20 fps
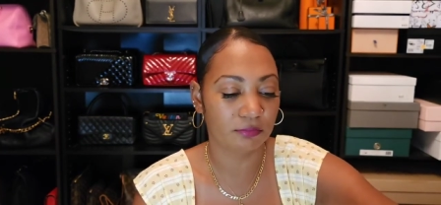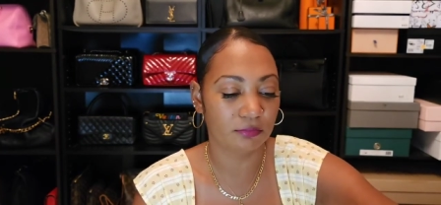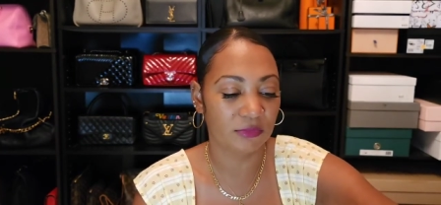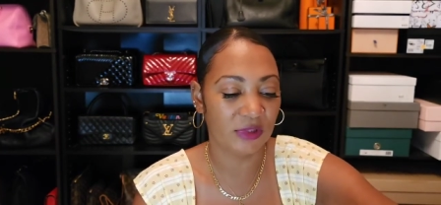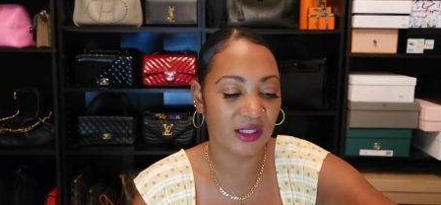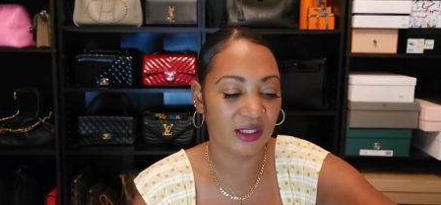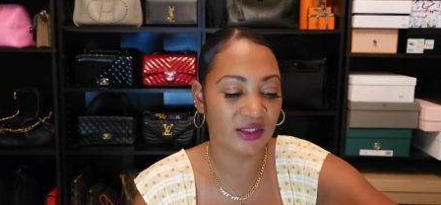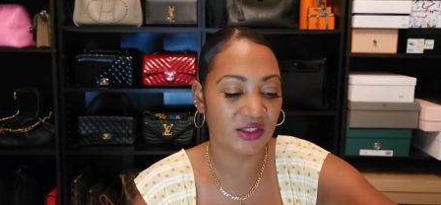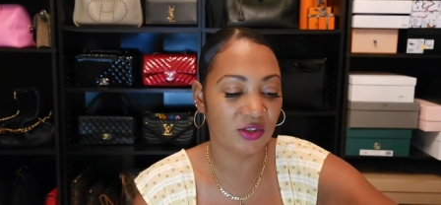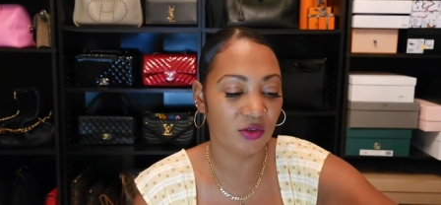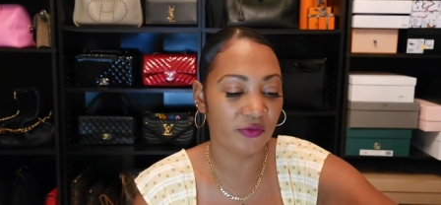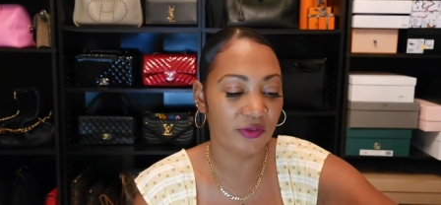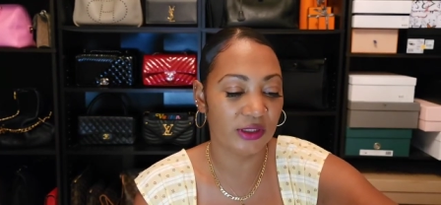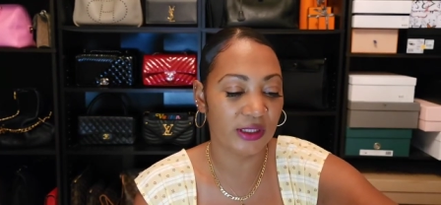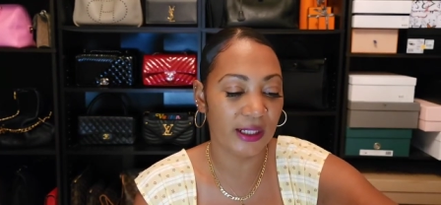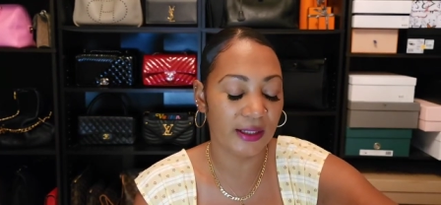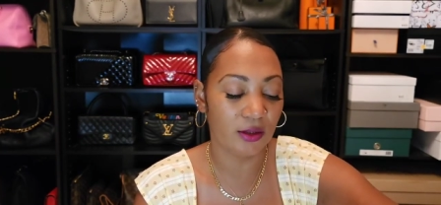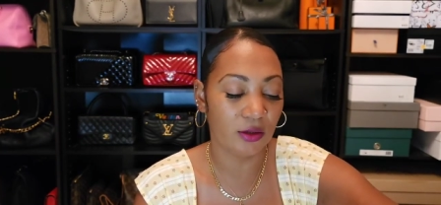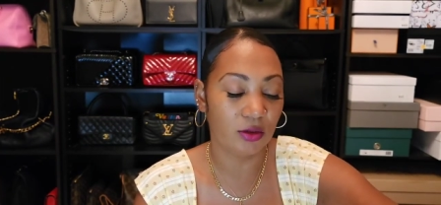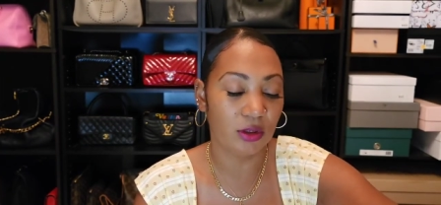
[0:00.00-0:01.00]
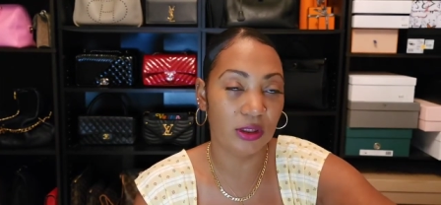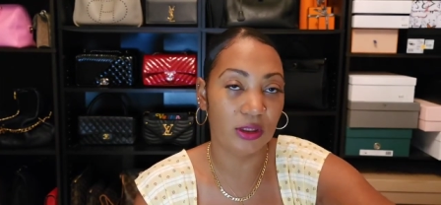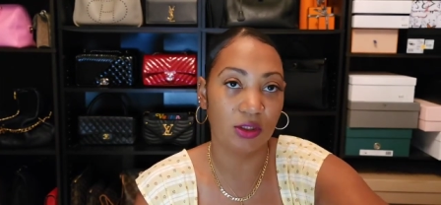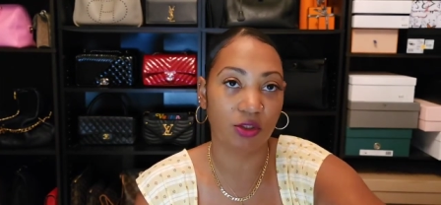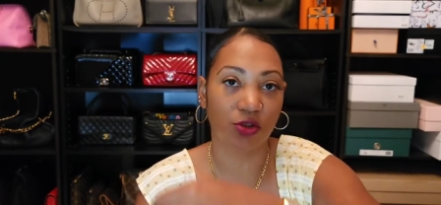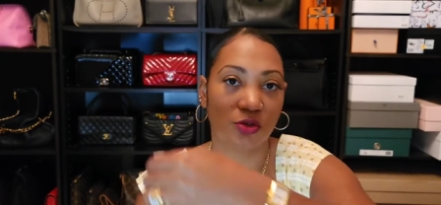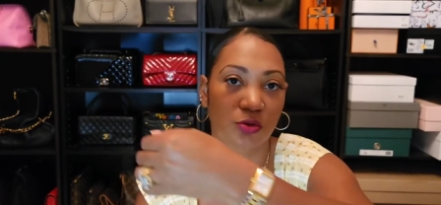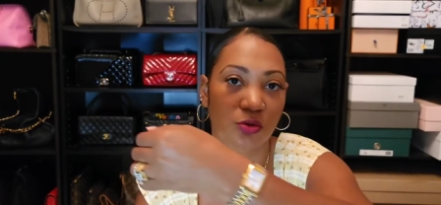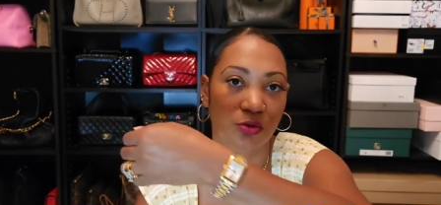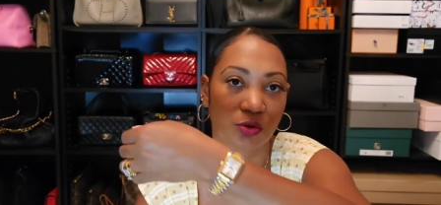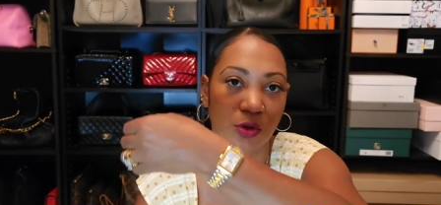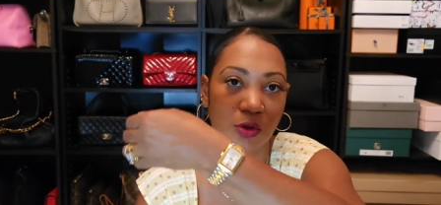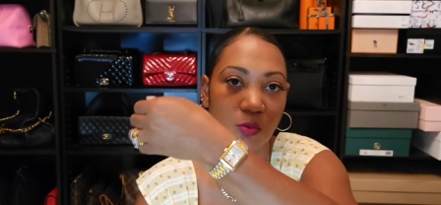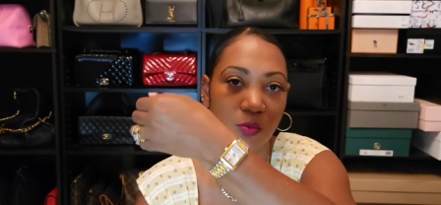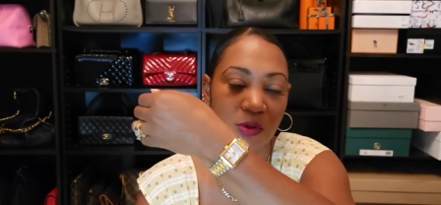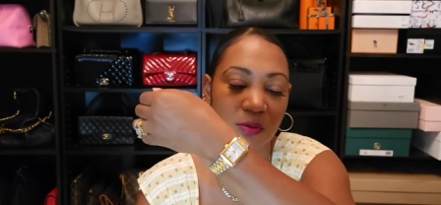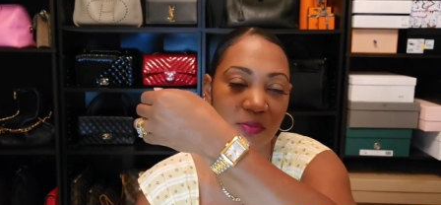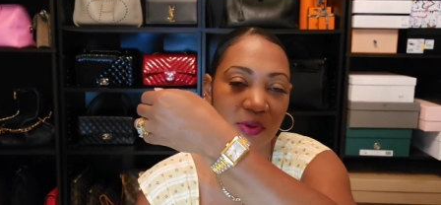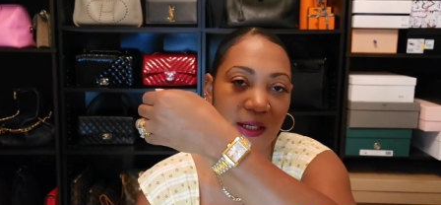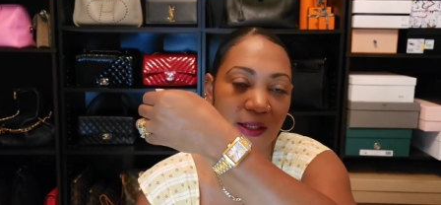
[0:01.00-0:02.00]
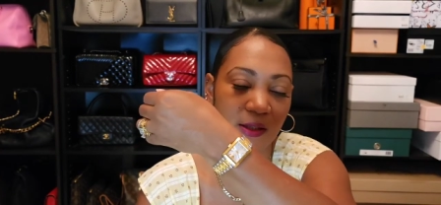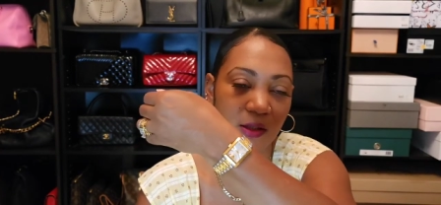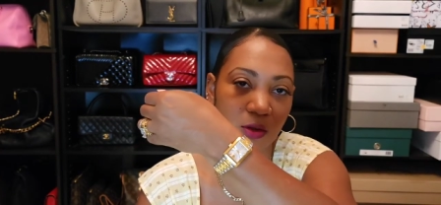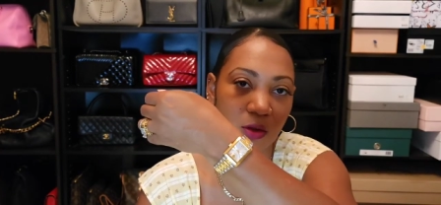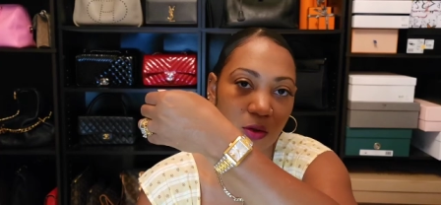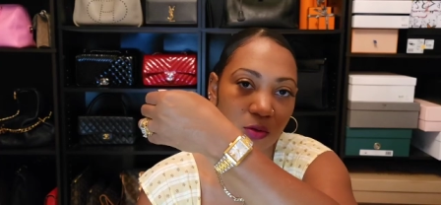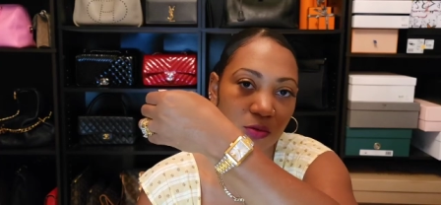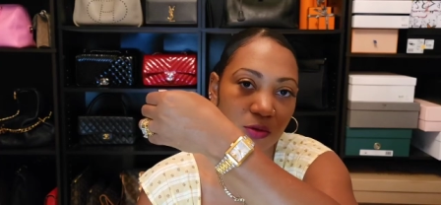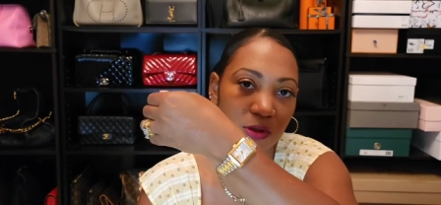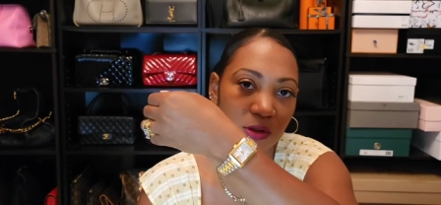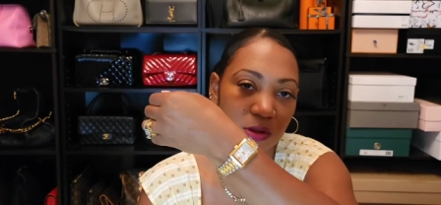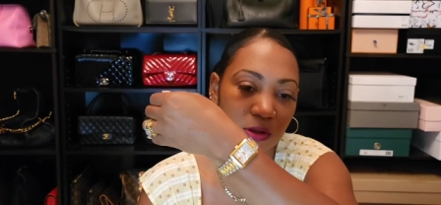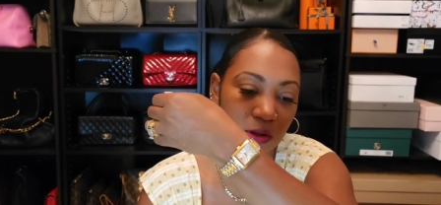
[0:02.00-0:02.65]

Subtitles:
like a silver dial, and it's two-tone with black and gold.